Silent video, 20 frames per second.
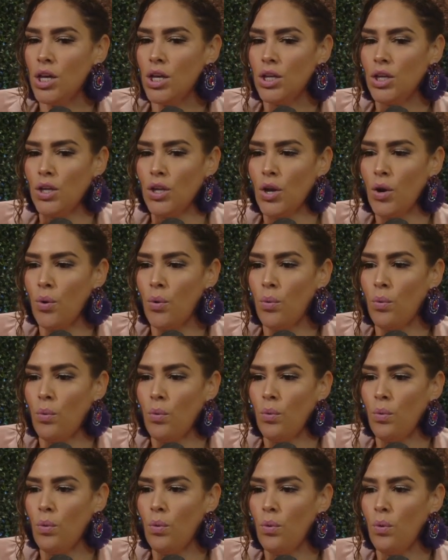you know,
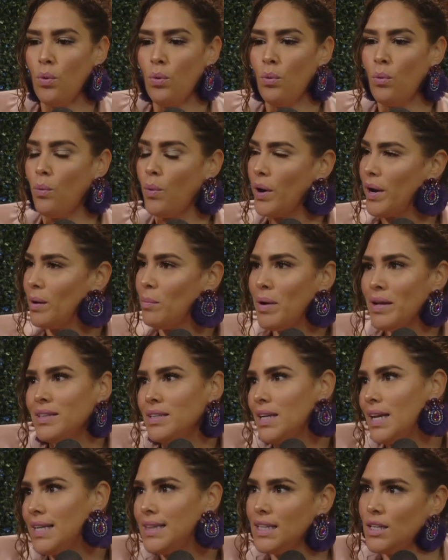what about
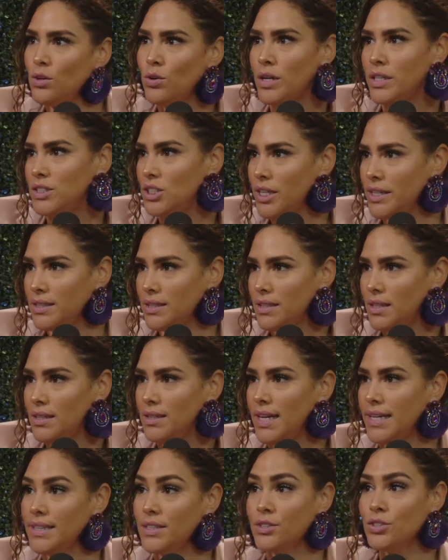the Latino agenda?
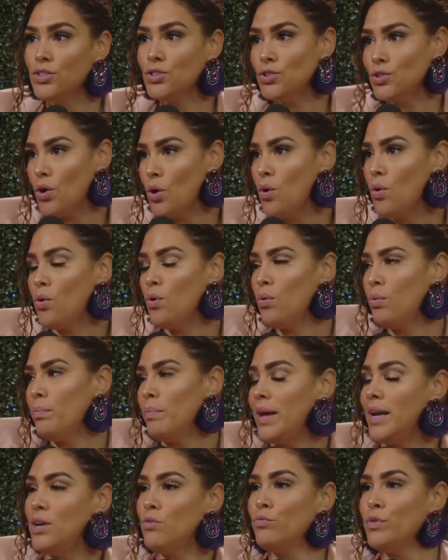Like, there's so
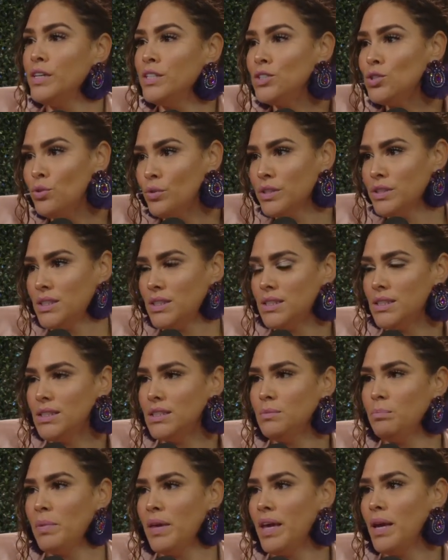many mm-hmm.
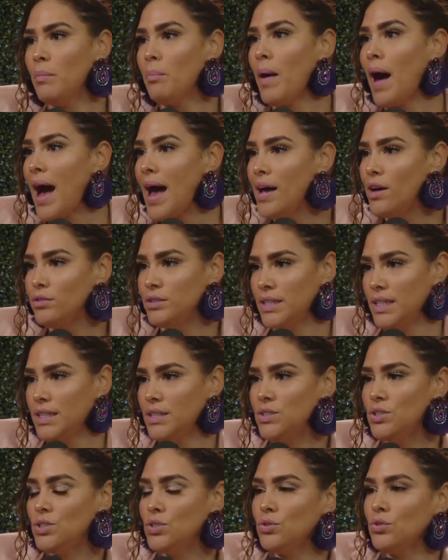resources mm-hmm. being piled
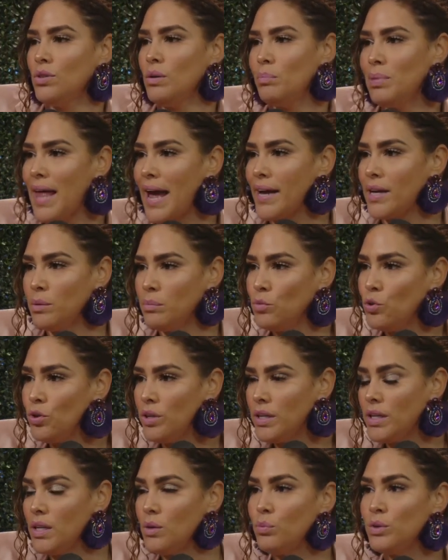into the black
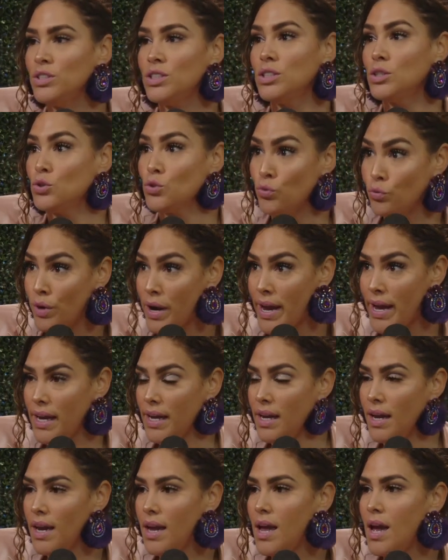community, which is
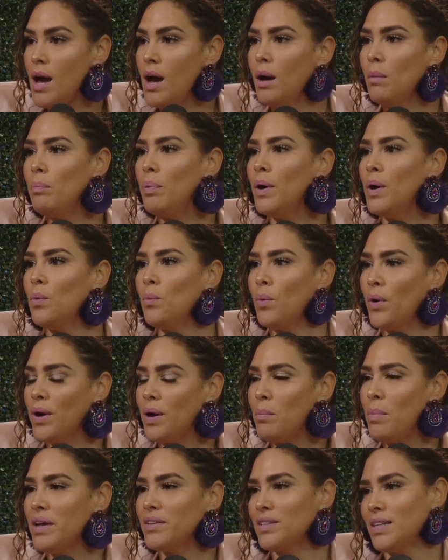great but what
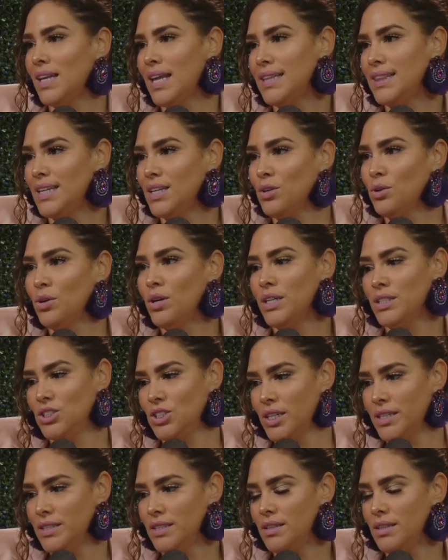about the Latino
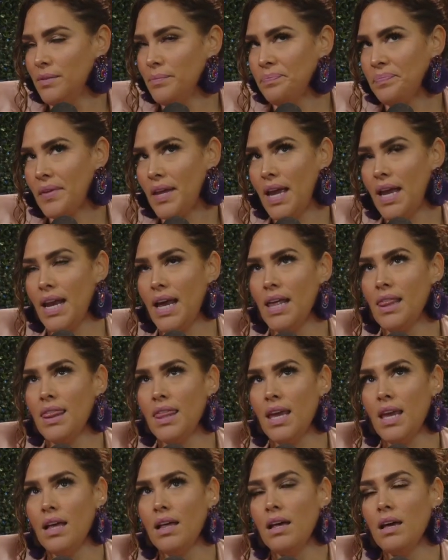agenda? And I
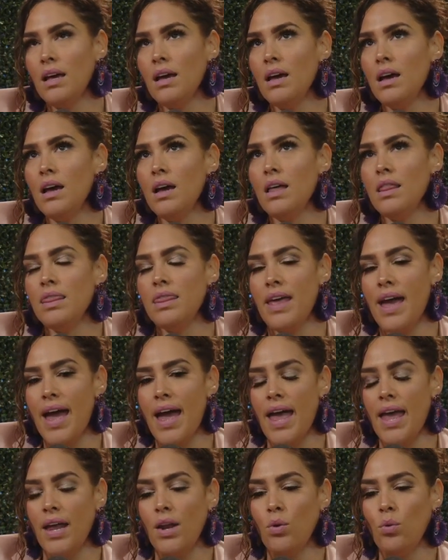think
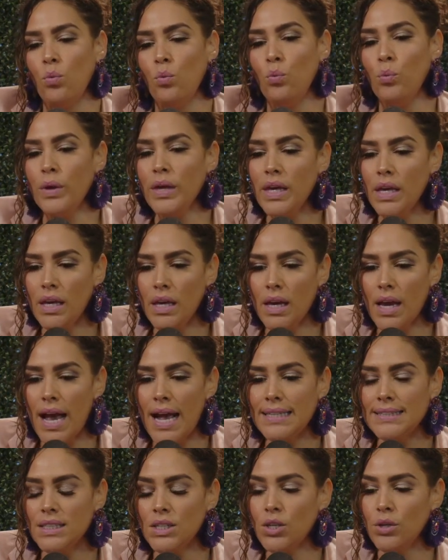that we
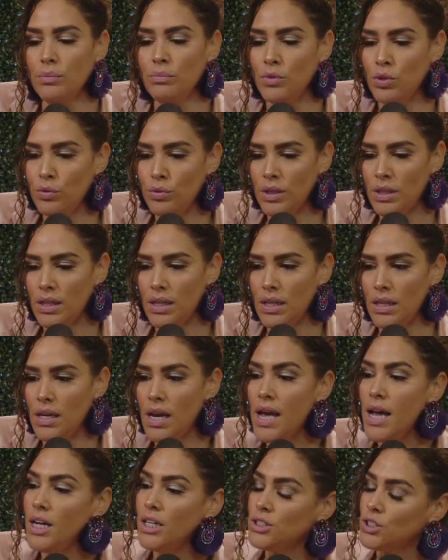as a
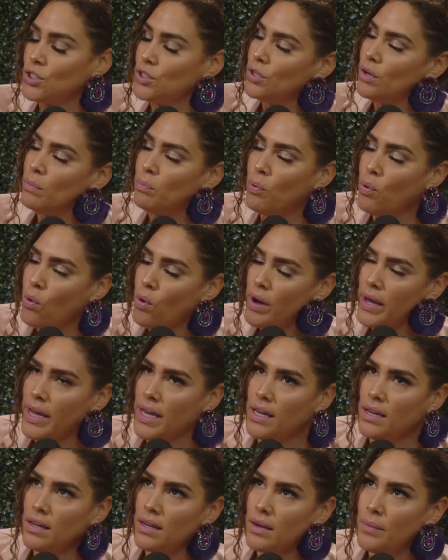community, to your point,